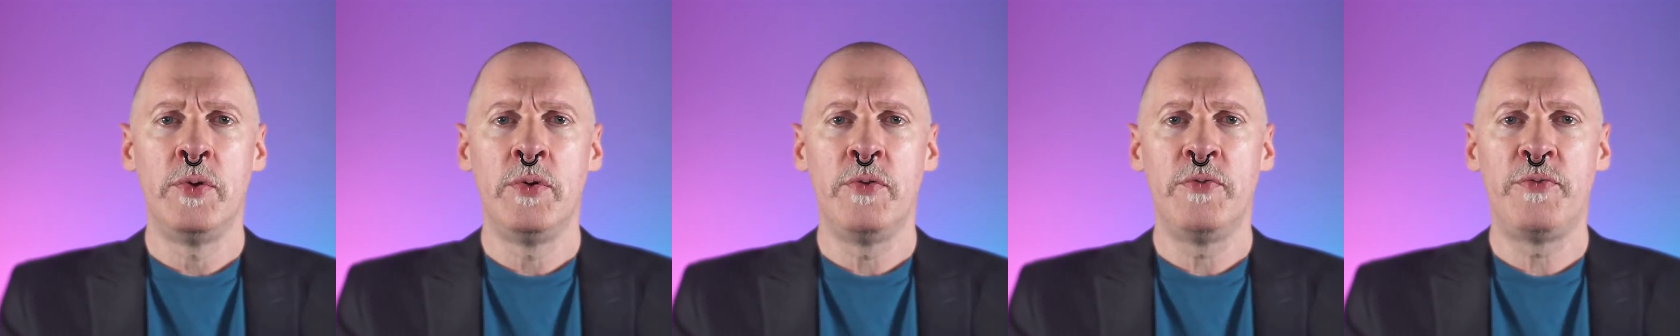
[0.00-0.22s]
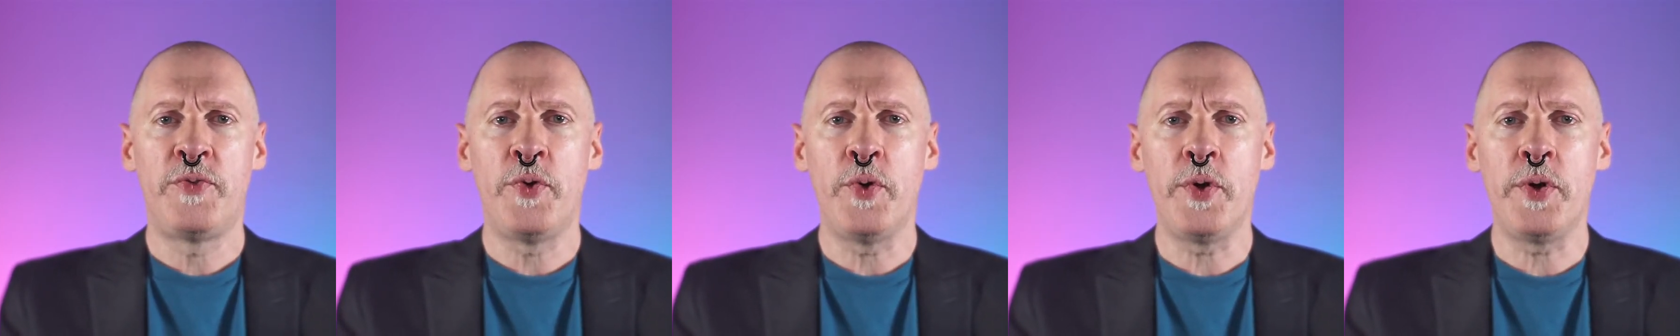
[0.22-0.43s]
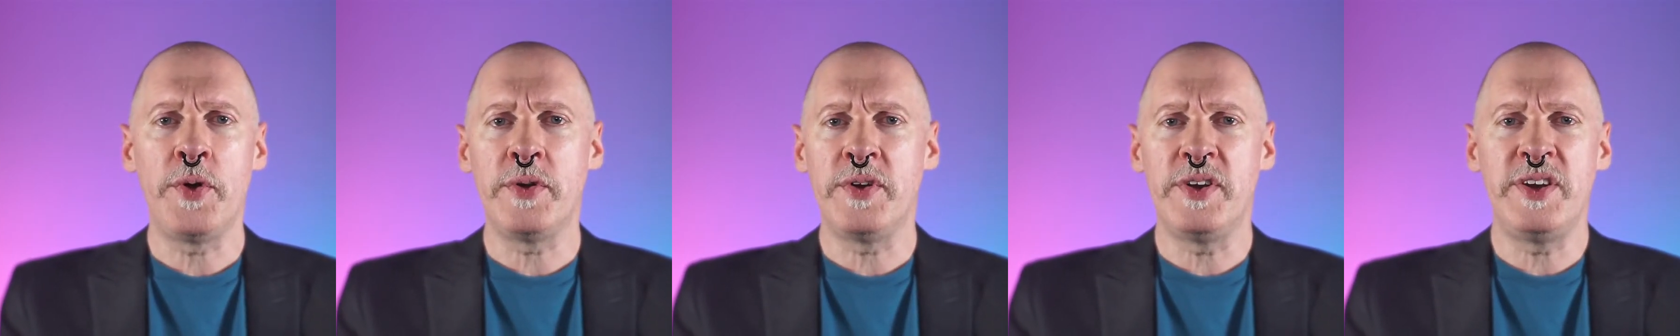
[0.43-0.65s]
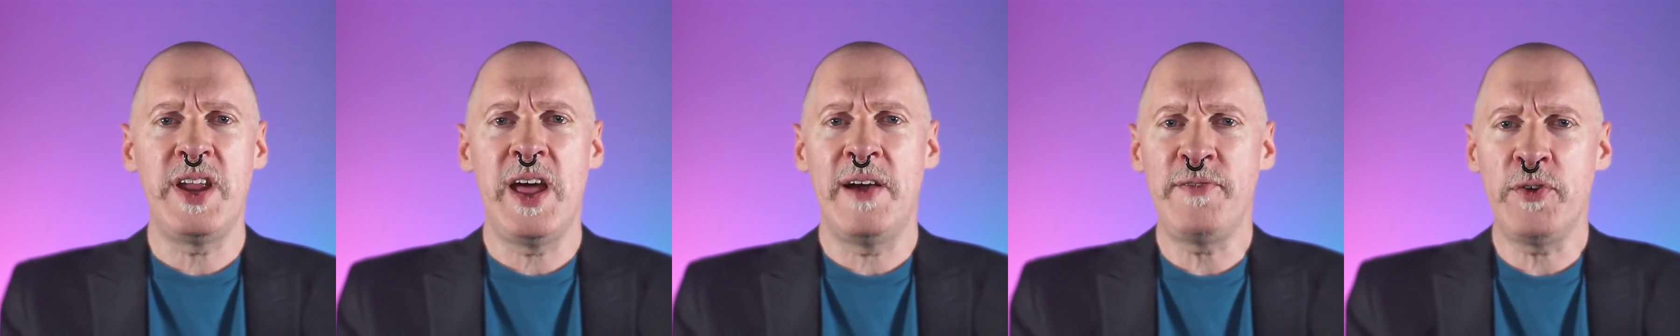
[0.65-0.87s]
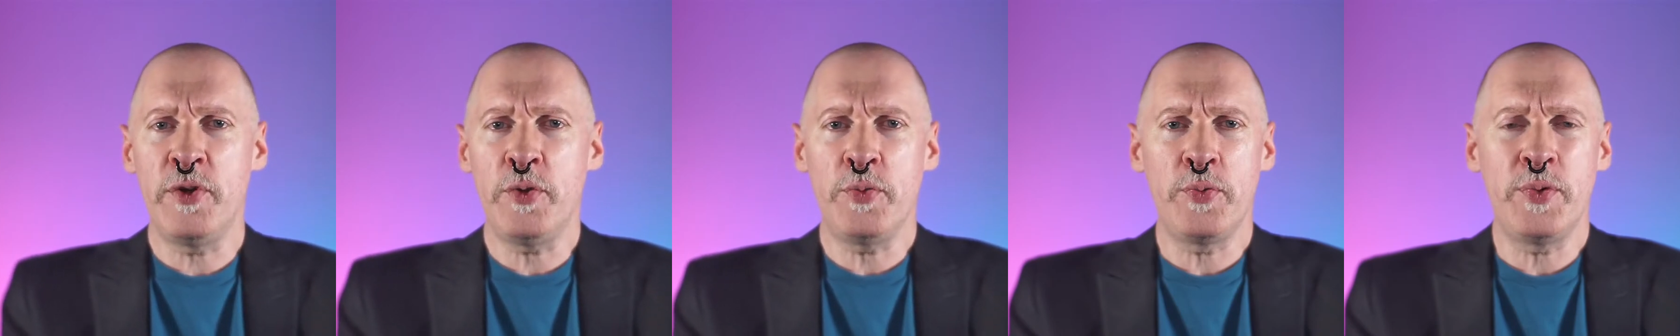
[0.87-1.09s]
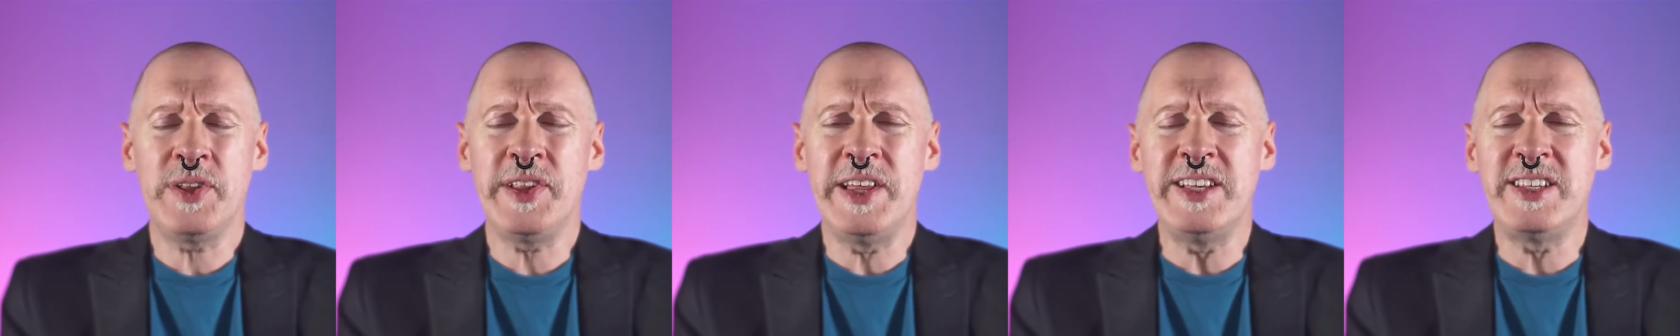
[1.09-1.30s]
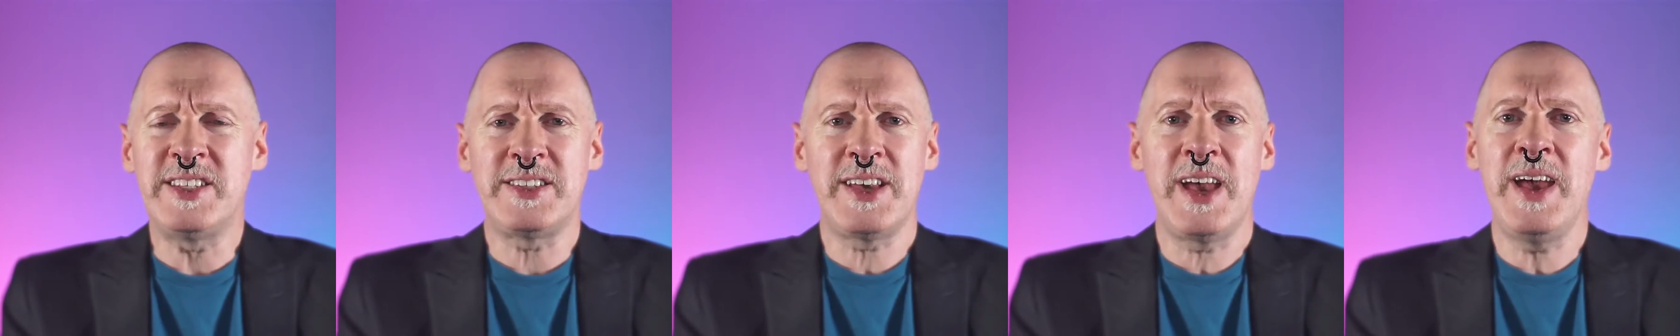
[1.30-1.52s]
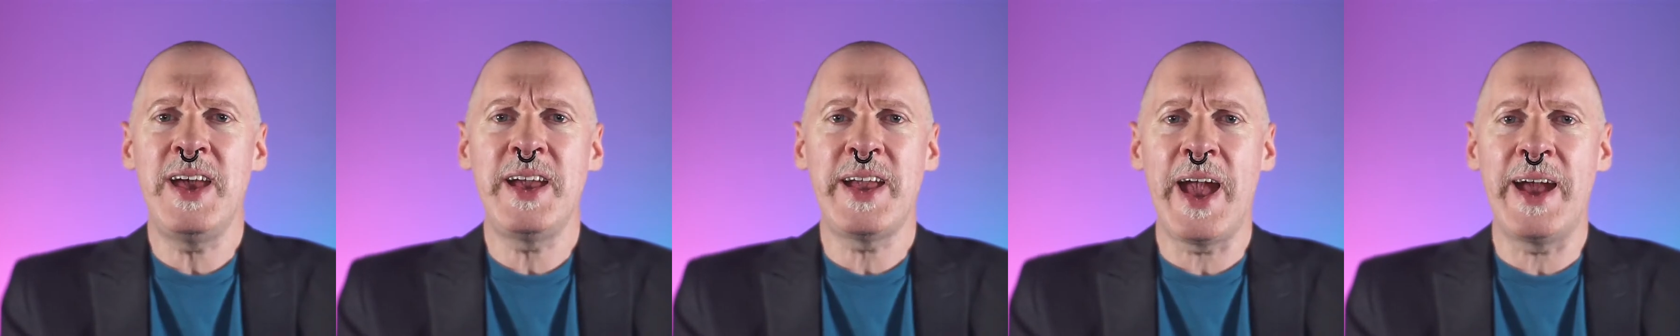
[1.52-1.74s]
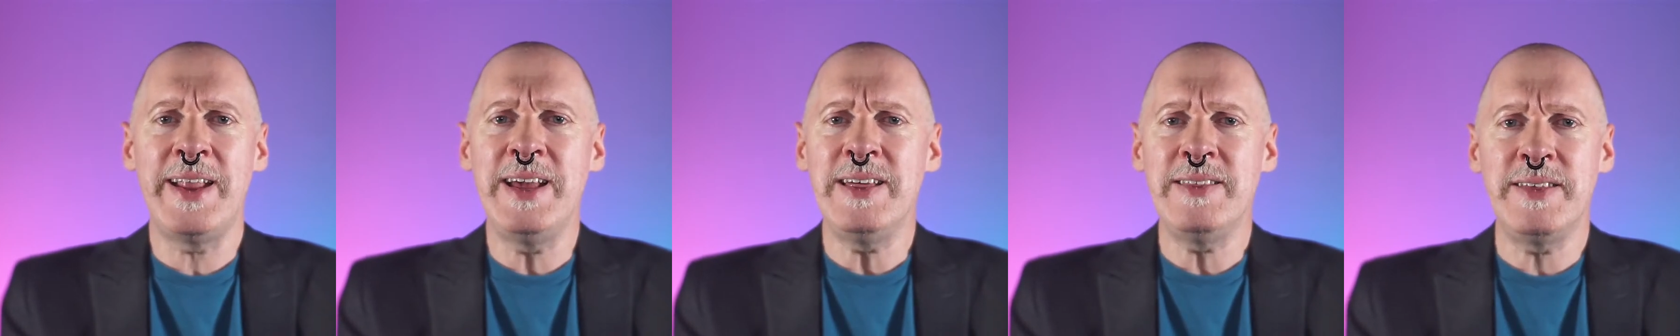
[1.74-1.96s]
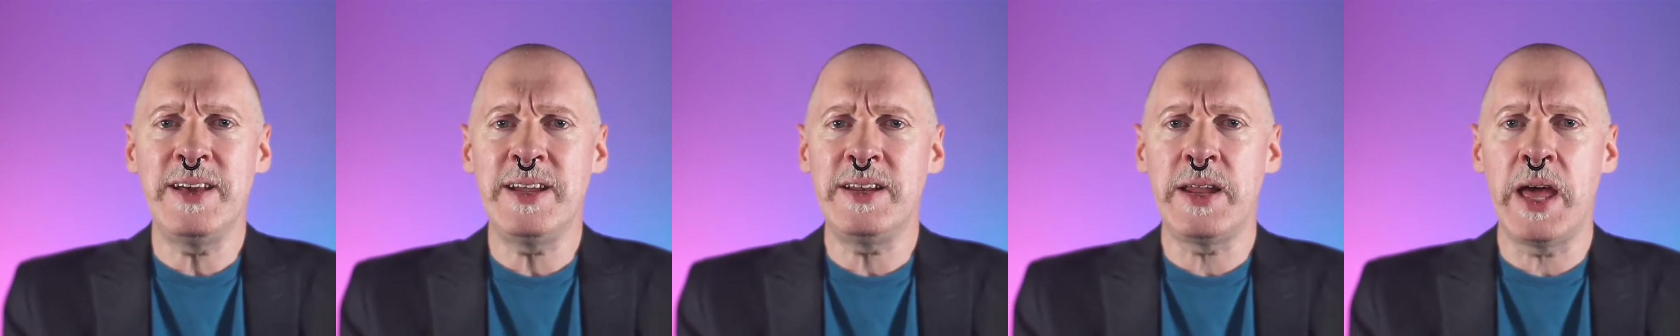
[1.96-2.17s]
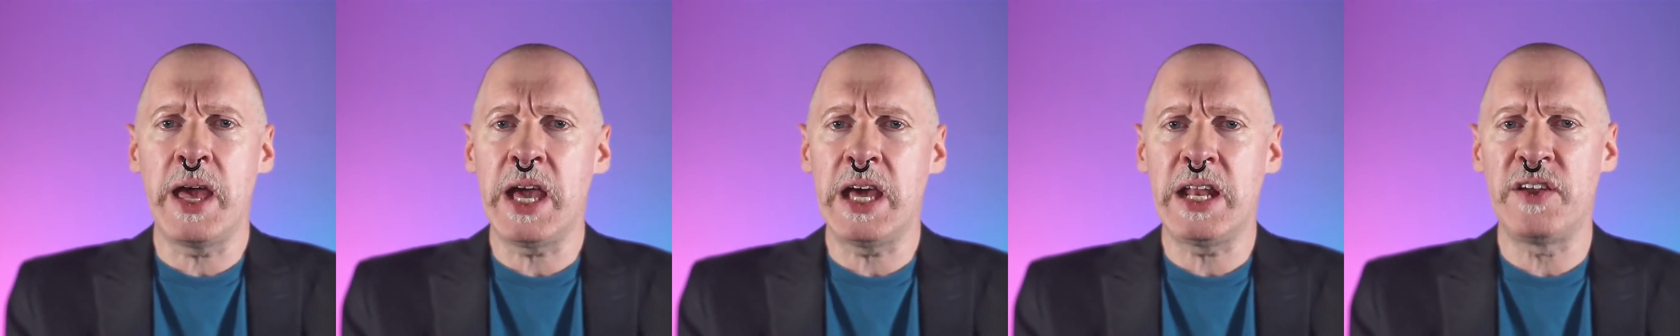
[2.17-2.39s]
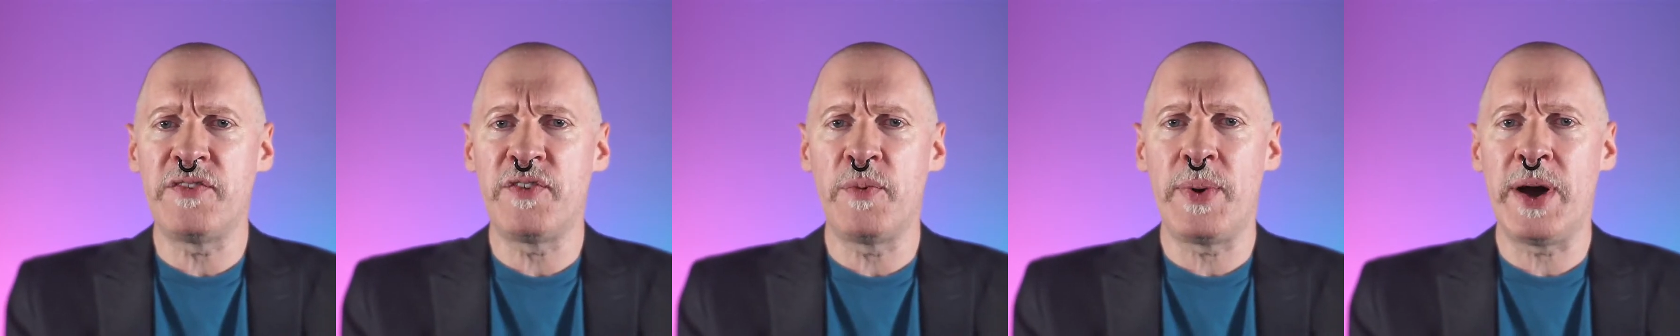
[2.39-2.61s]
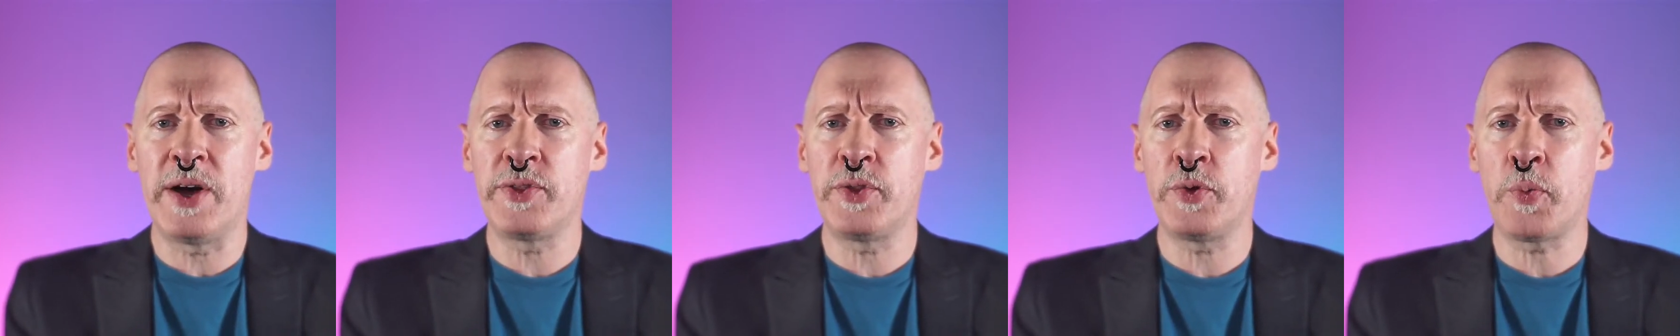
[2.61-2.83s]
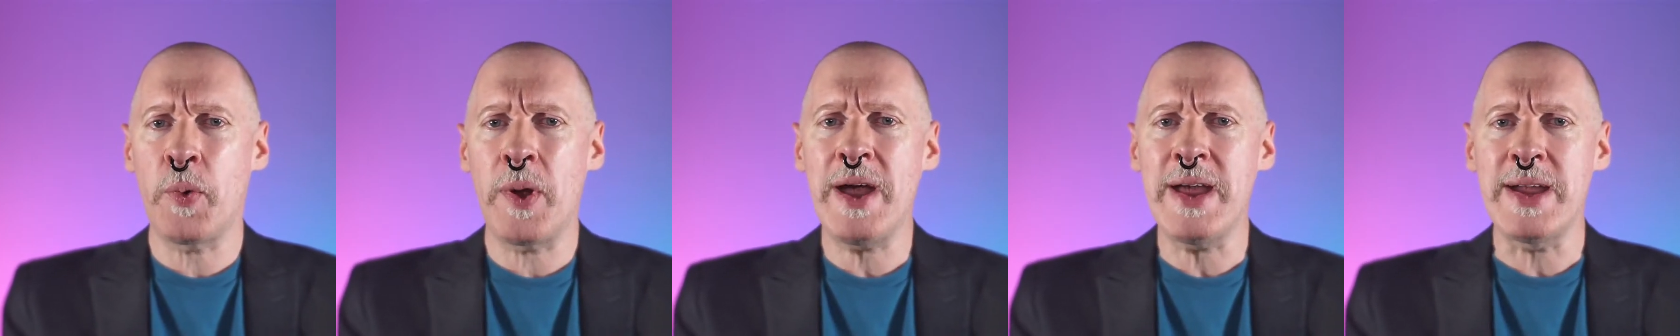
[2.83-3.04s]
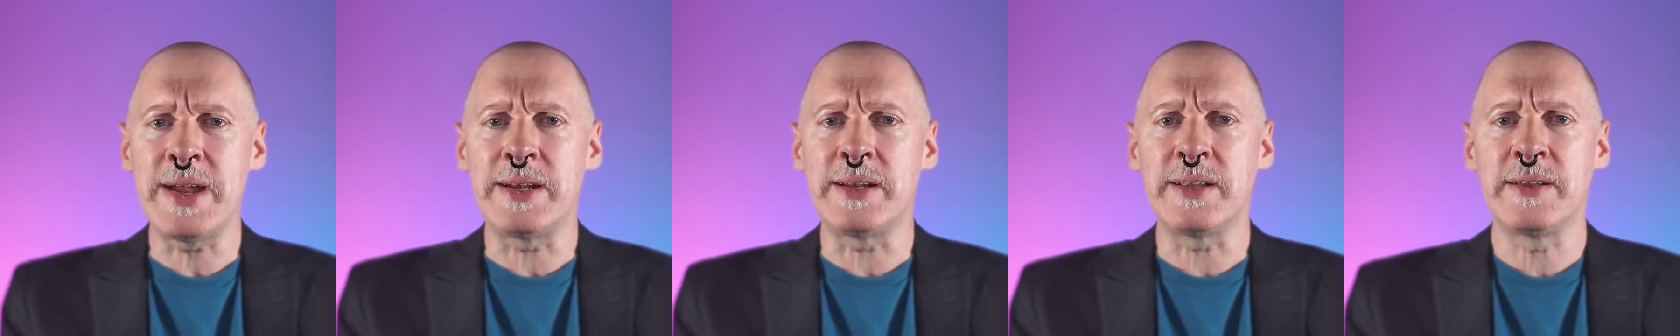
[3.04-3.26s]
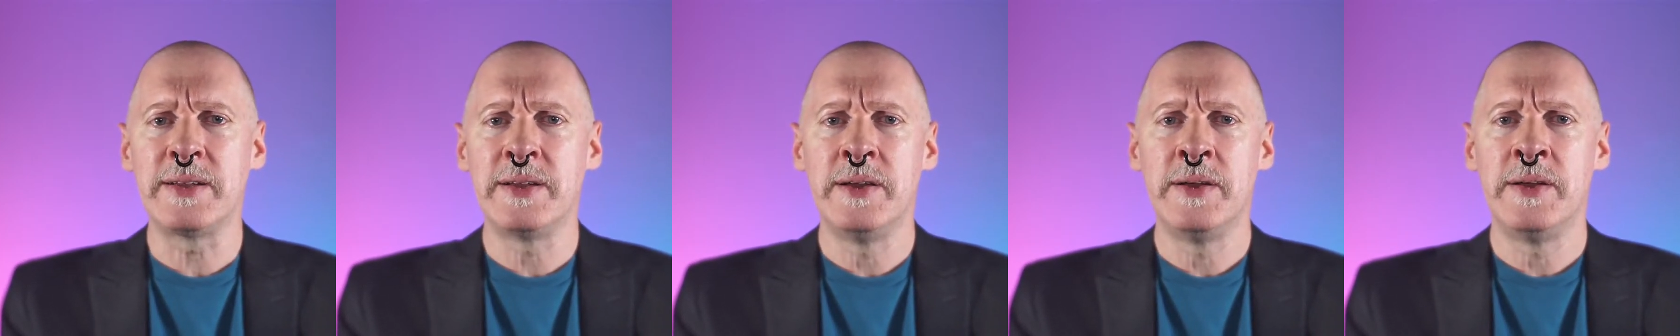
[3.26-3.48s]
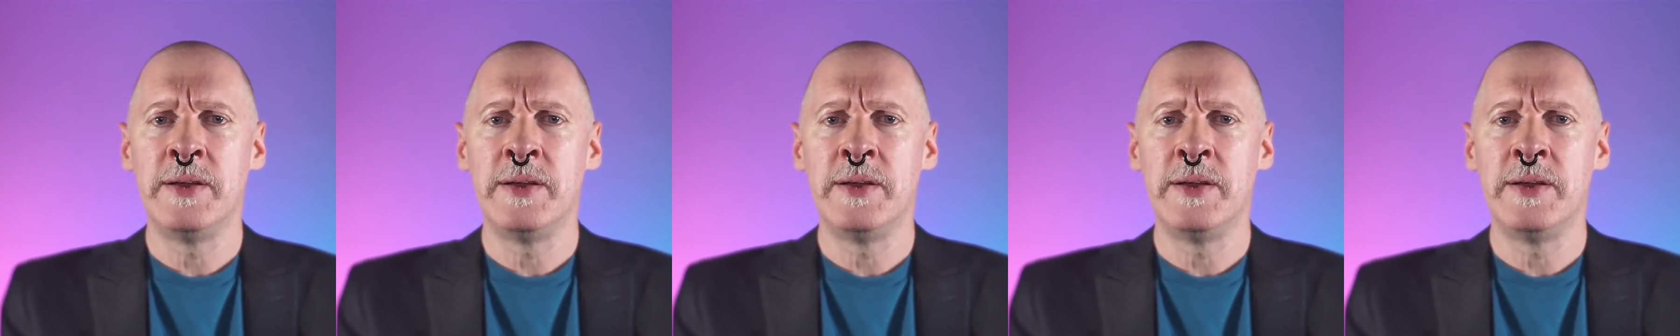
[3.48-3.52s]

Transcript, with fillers: for never really saying anything negative about the right.